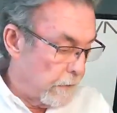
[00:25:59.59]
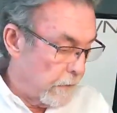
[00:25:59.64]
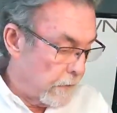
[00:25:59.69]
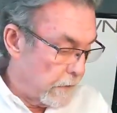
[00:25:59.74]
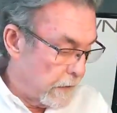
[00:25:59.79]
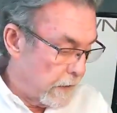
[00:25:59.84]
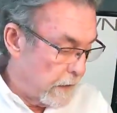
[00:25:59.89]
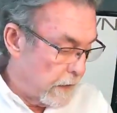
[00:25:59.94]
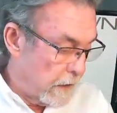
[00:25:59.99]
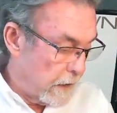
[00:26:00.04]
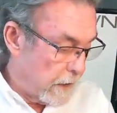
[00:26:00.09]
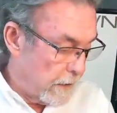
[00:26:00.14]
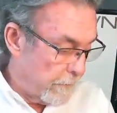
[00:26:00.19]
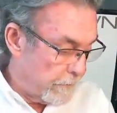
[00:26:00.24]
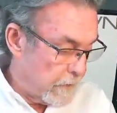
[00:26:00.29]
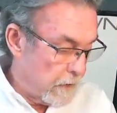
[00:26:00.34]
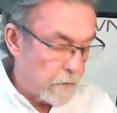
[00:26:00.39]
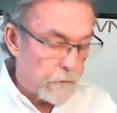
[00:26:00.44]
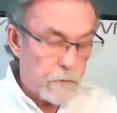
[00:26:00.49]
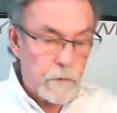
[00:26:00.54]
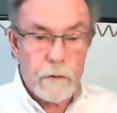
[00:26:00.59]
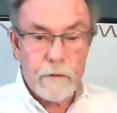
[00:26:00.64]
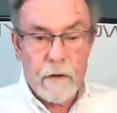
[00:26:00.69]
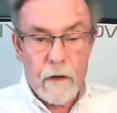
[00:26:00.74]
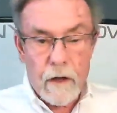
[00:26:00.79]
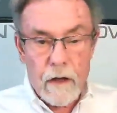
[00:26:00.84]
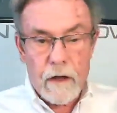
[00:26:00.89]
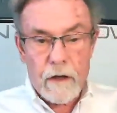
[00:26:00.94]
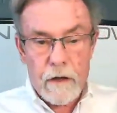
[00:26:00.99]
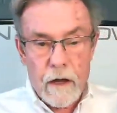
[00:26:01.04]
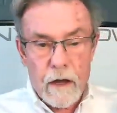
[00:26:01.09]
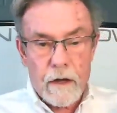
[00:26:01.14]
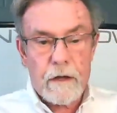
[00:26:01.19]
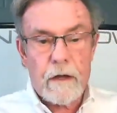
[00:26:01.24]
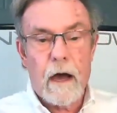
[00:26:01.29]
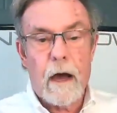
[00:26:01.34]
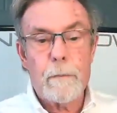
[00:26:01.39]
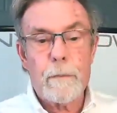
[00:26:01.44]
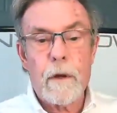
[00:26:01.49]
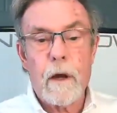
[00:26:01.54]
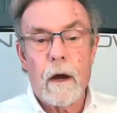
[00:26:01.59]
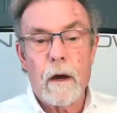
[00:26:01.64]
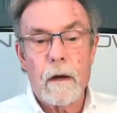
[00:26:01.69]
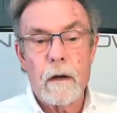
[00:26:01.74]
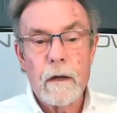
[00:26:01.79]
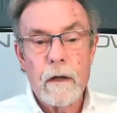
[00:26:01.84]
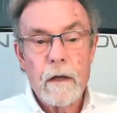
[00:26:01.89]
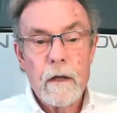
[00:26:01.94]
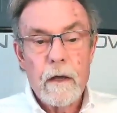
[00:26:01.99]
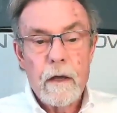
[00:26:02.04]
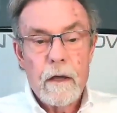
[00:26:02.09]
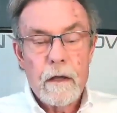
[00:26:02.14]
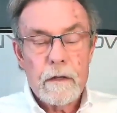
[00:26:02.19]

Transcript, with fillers: on a uh, you know, sort of a, a, cop car